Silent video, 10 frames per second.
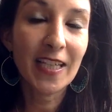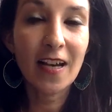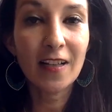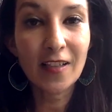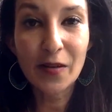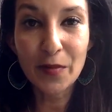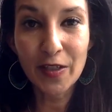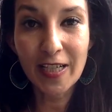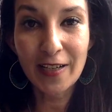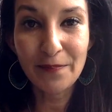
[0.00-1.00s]
a lot more
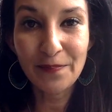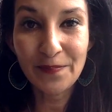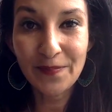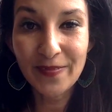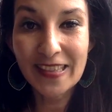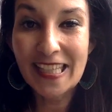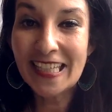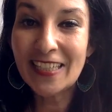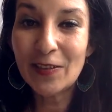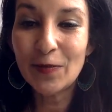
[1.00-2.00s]
to come.
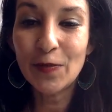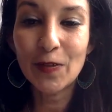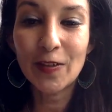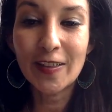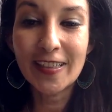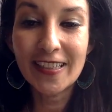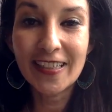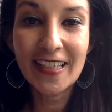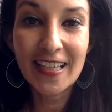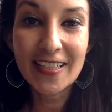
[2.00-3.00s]
Thank you for
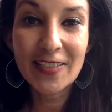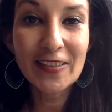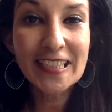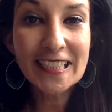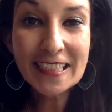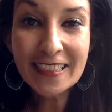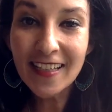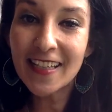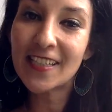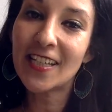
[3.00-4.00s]
tuning in
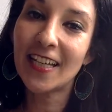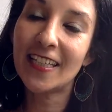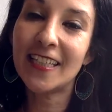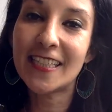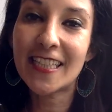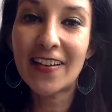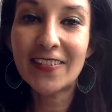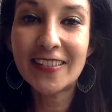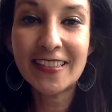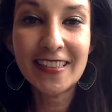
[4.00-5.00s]
and checking this out.
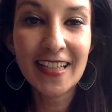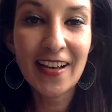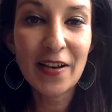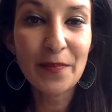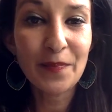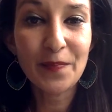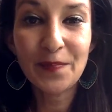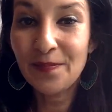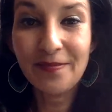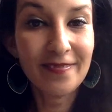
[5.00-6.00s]
Um,
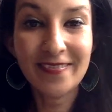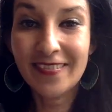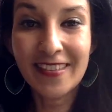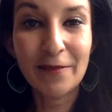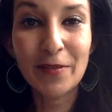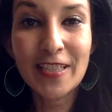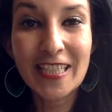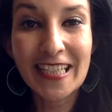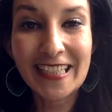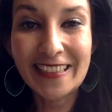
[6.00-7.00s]

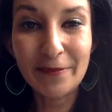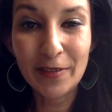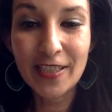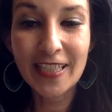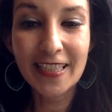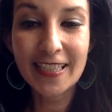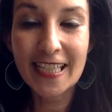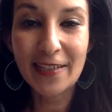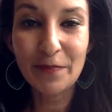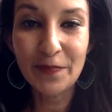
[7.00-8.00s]
appreciate it. Appreciate the
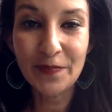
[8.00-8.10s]
time.